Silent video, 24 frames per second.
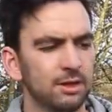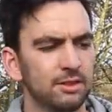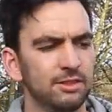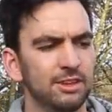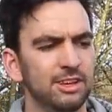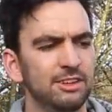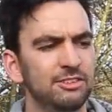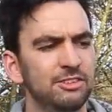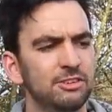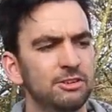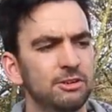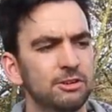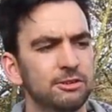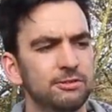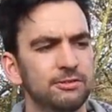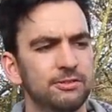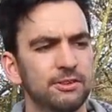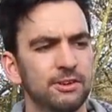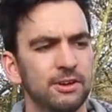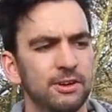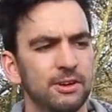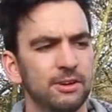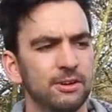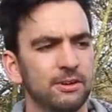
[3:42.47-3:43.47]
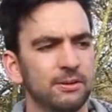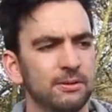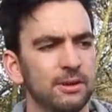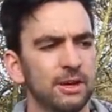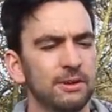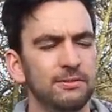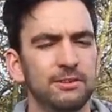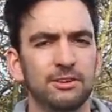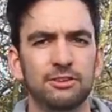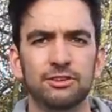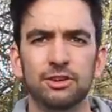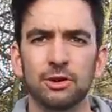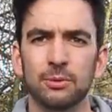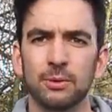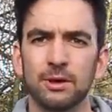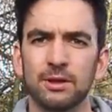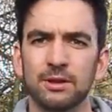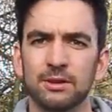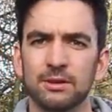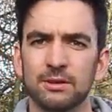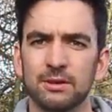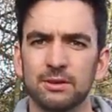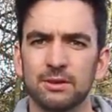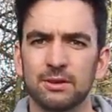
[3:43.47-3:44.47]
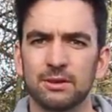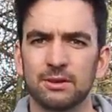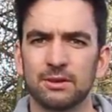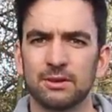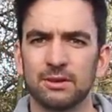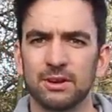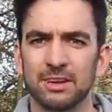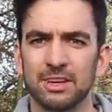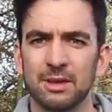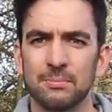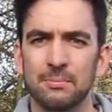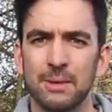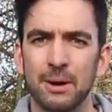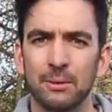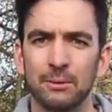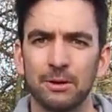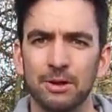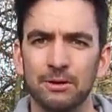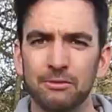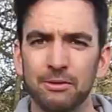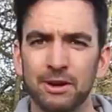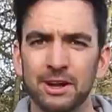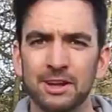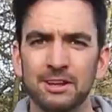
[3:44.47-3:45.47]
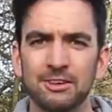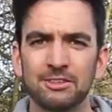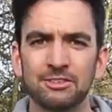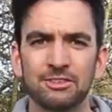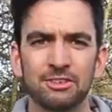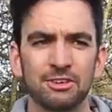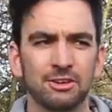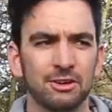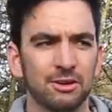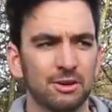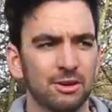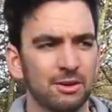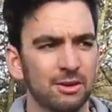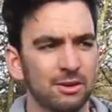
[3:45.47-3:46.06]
These are good for if you shoot in like a mountain range